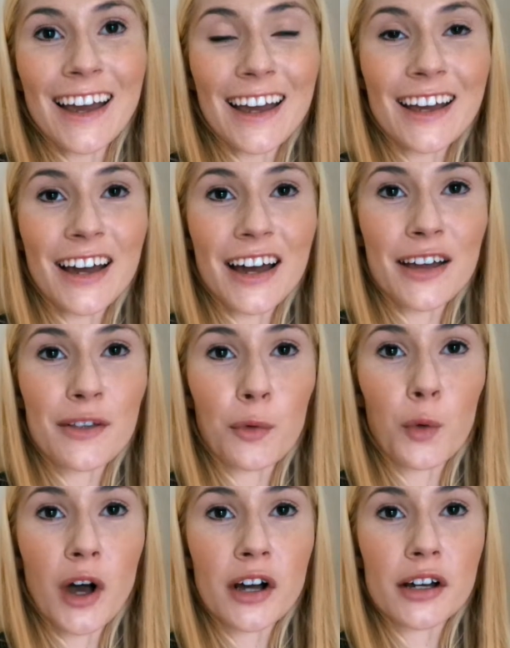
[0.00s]
Hey guys,
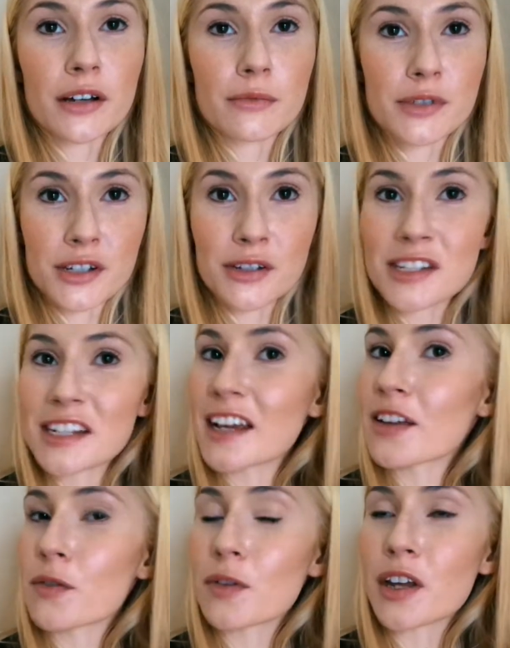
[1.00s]
welcome to
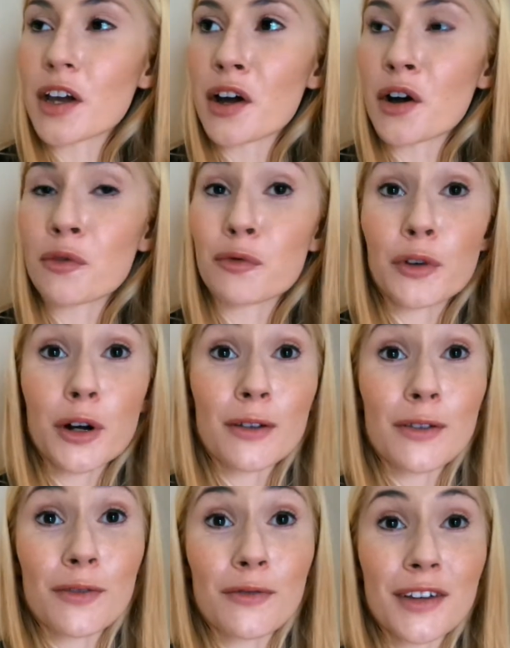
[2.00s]
today's video,
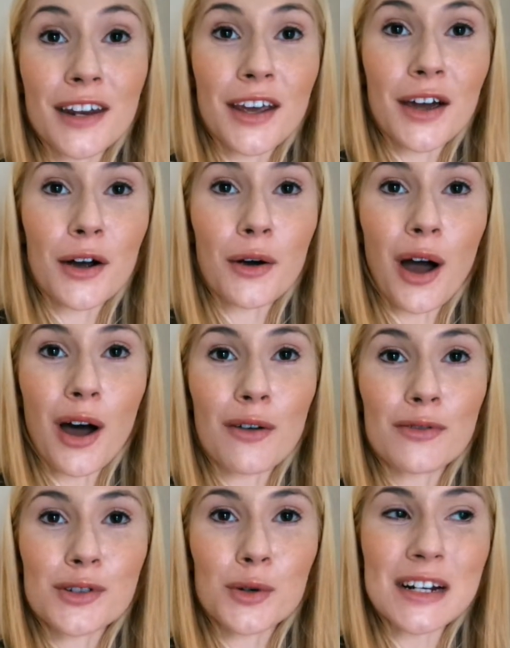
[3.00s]
first video
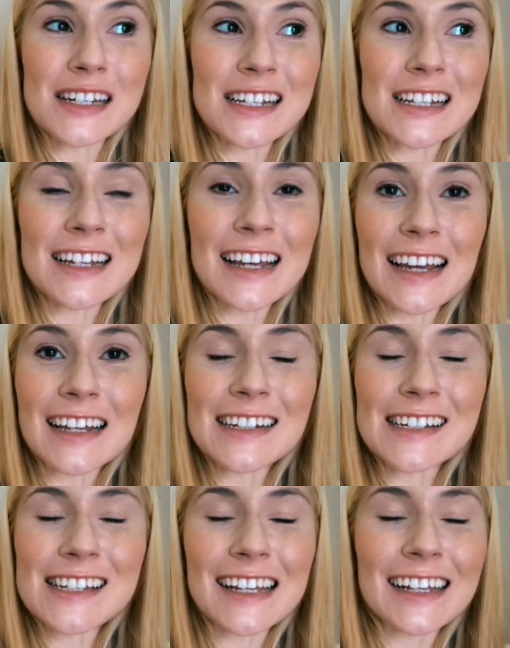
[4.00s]
of
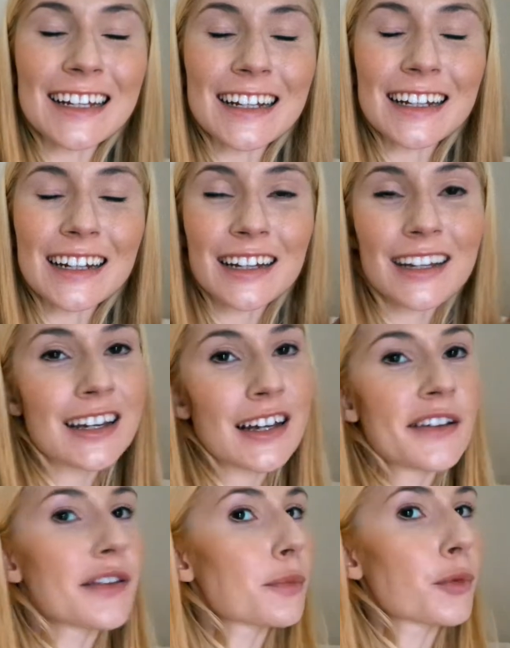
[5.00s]
2018.
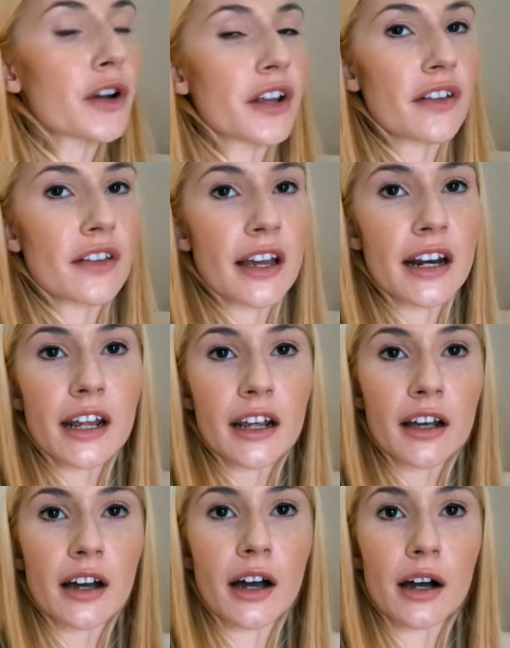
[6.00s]
It's pretty
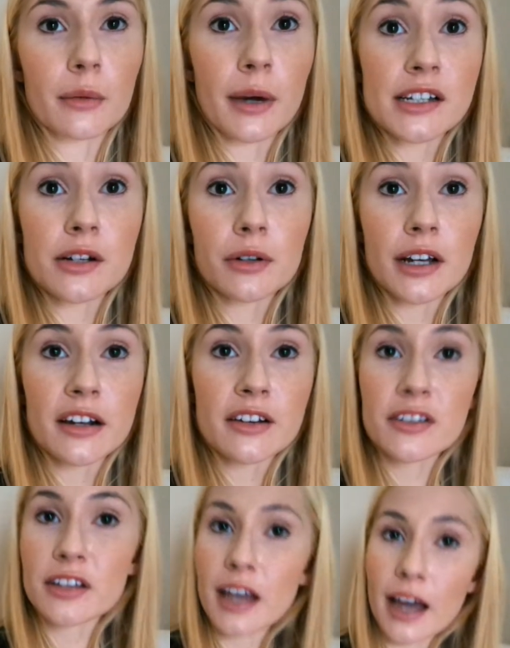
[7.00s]
exciting. I don't
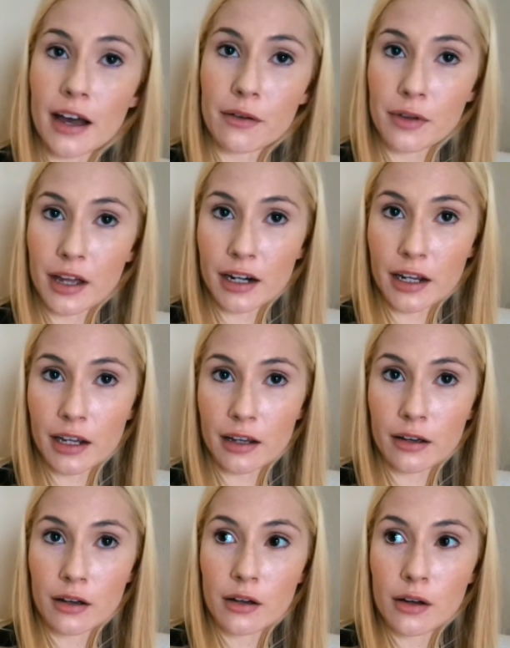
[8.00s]
actually have any